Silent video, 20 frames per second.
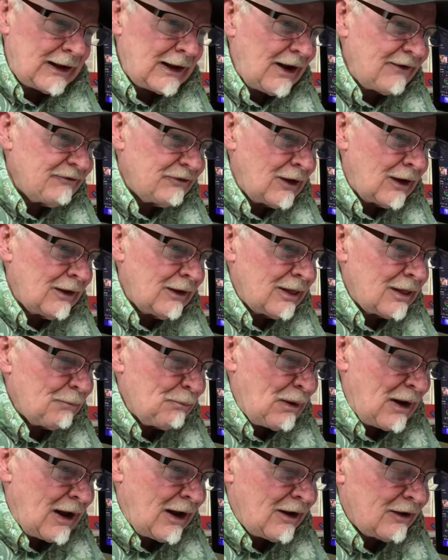I've done in the
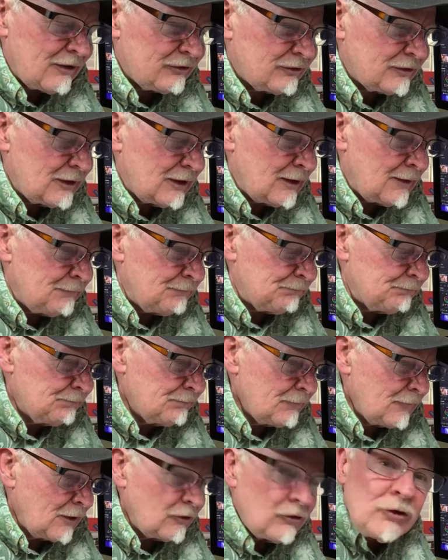past,
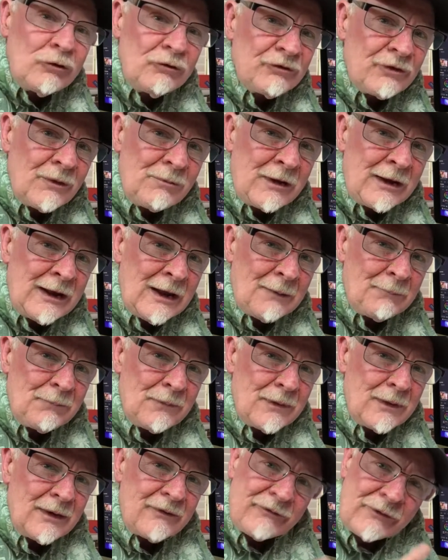shooting from the hip.
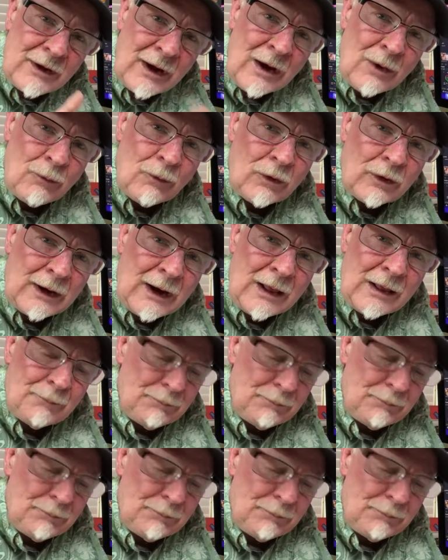I've got to work out a